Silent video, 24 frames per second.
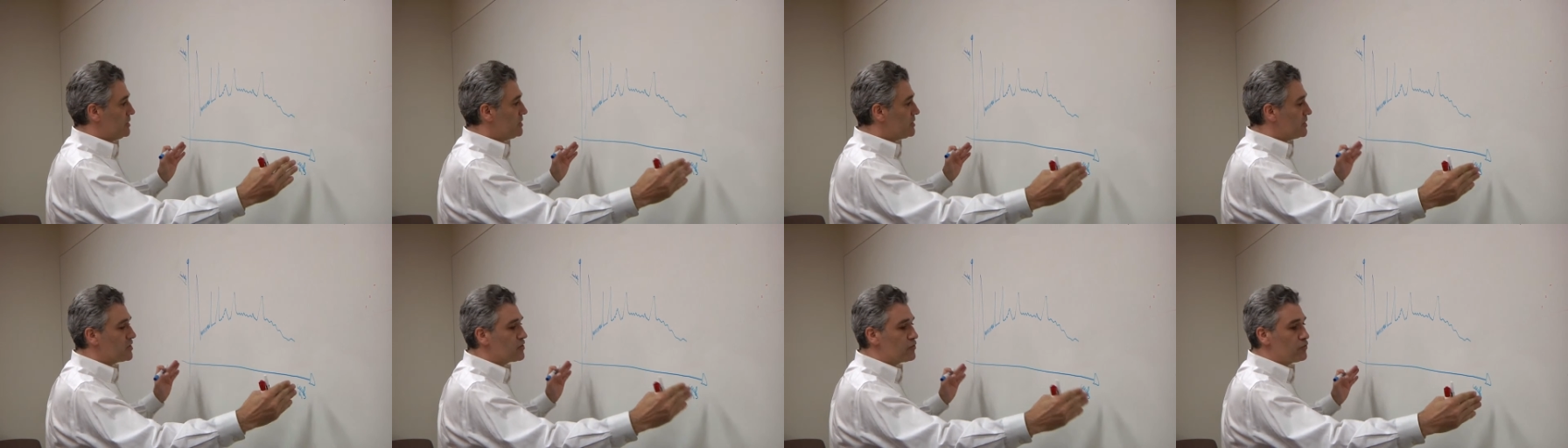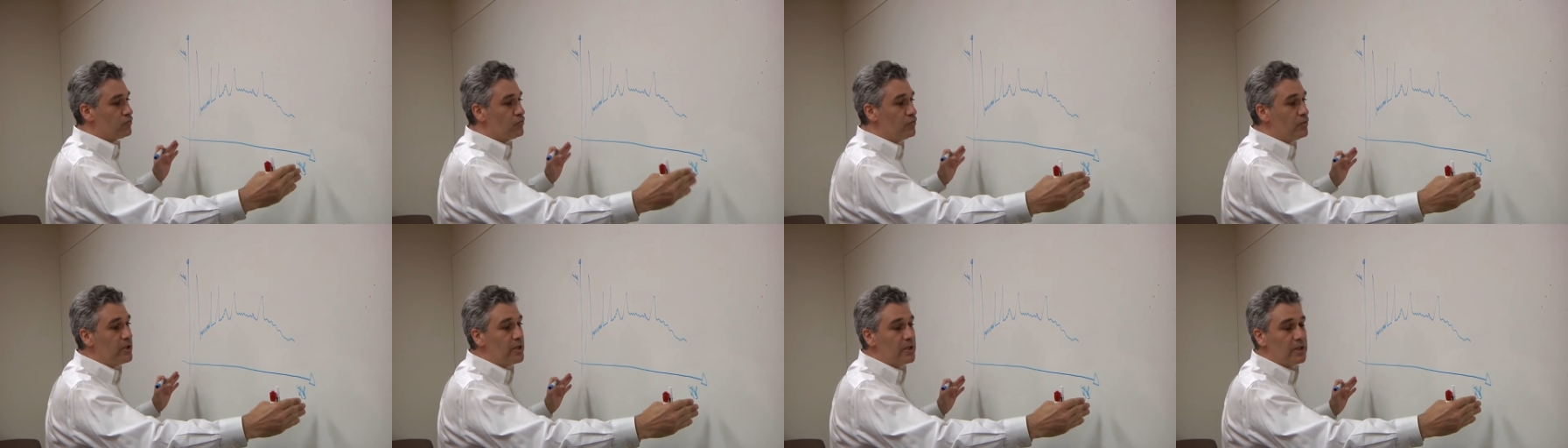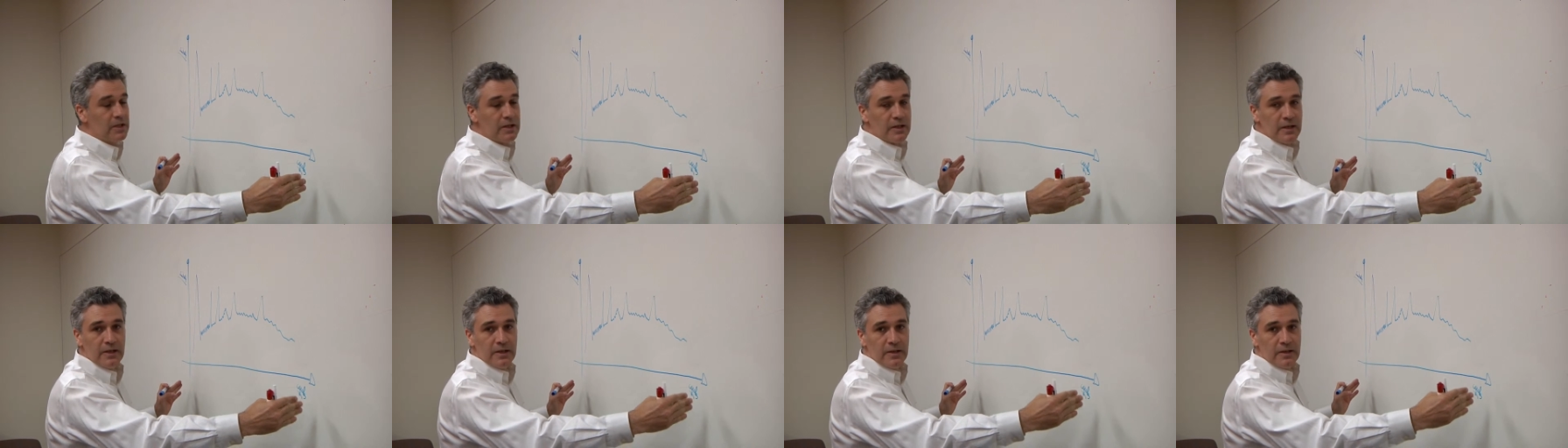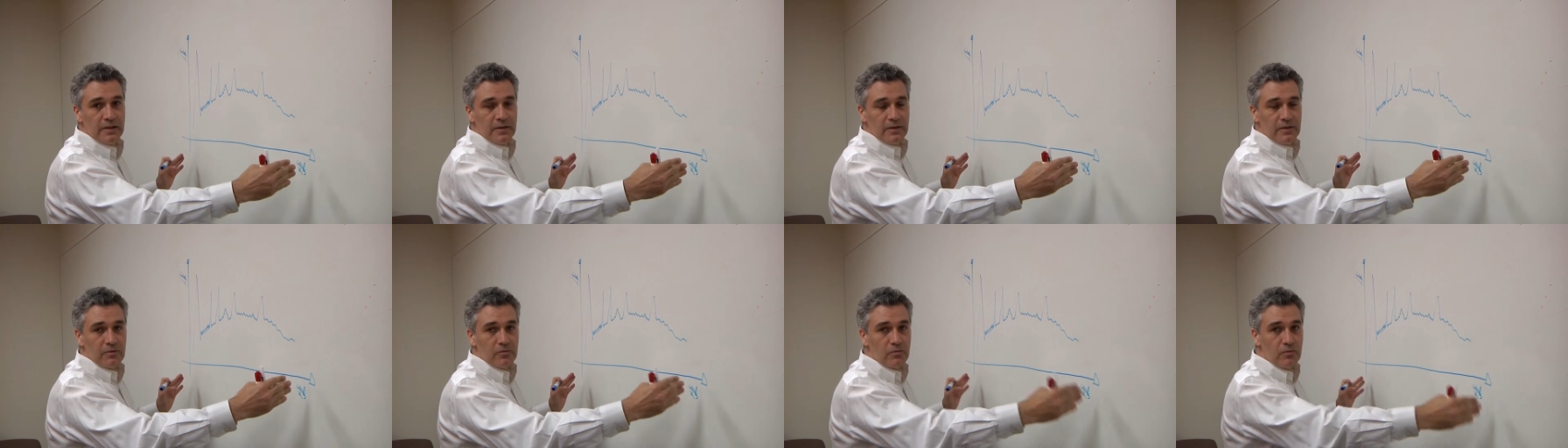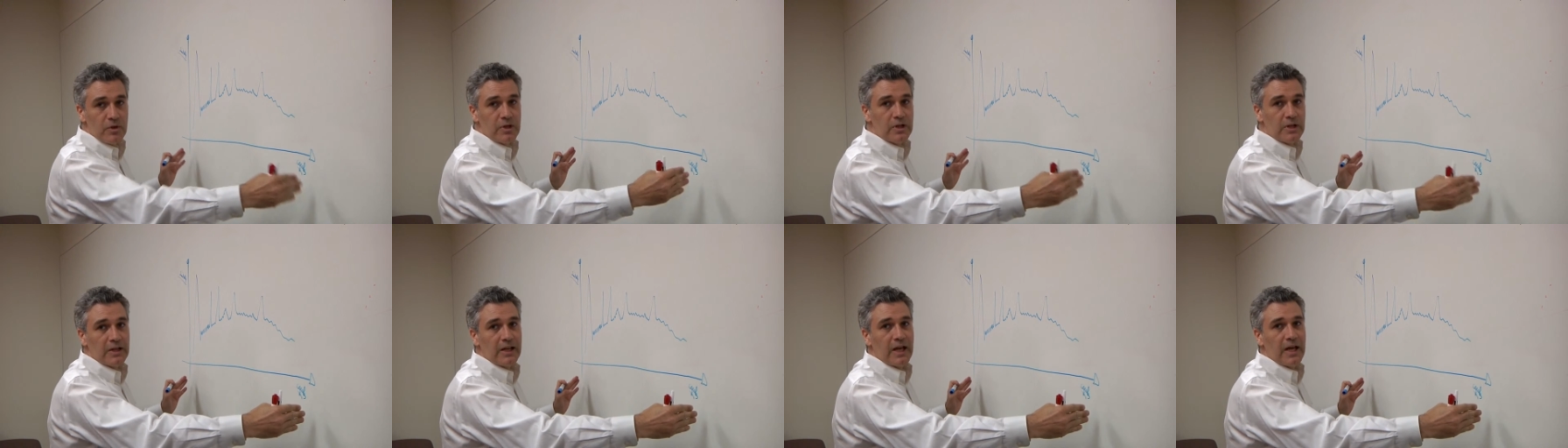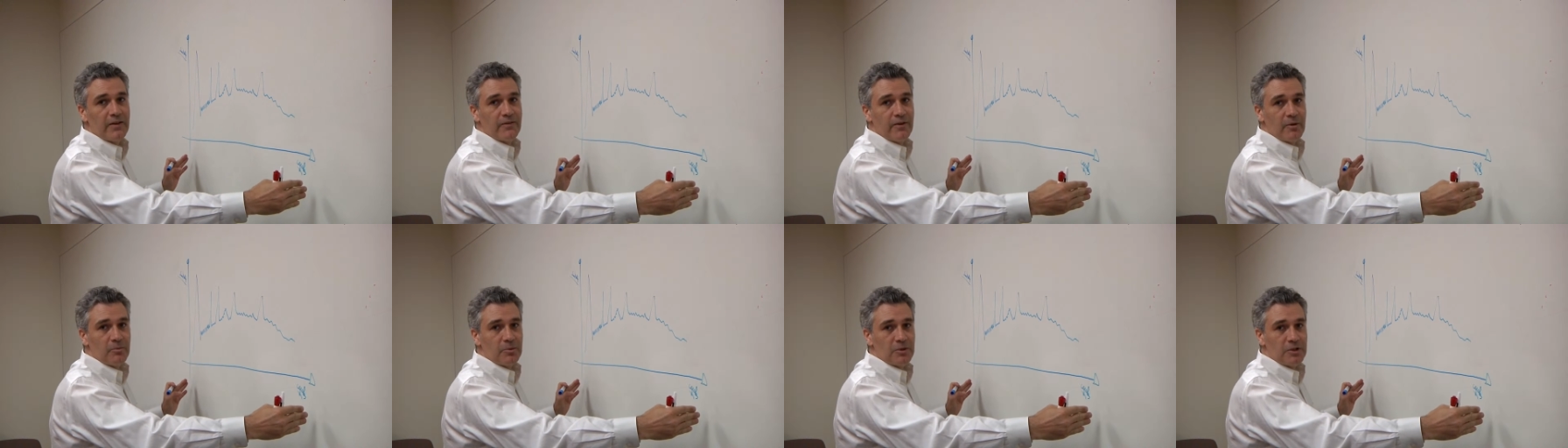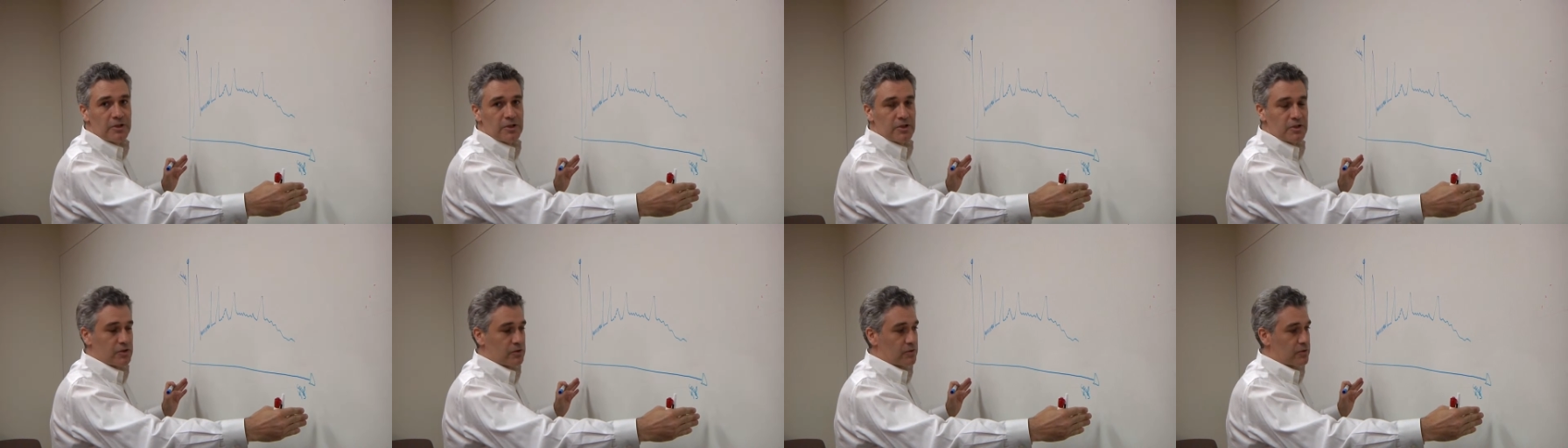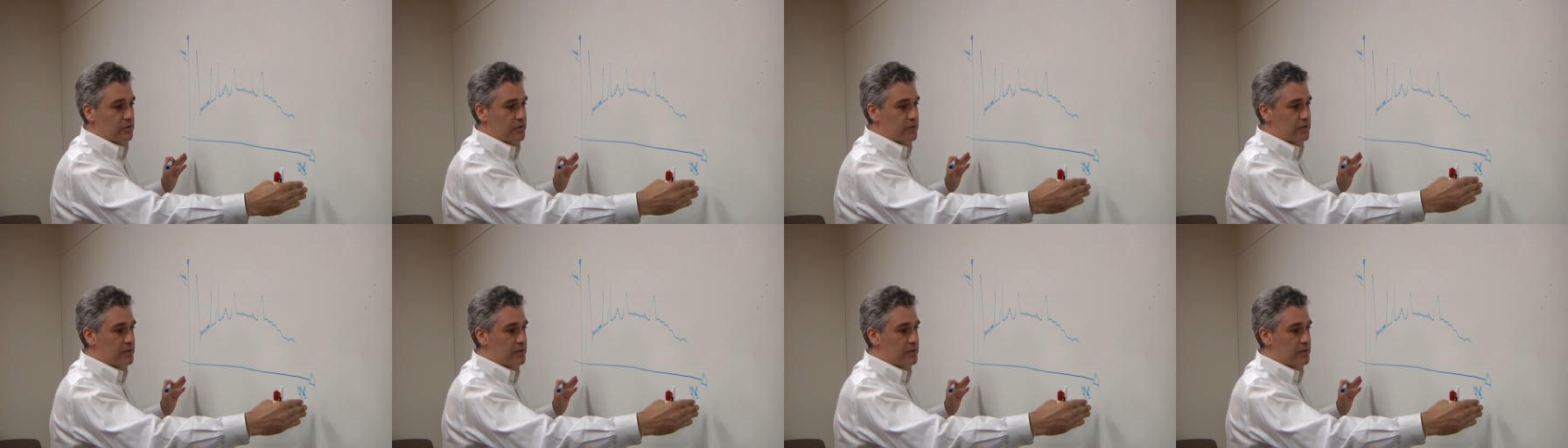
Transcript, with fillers: This is real real live application.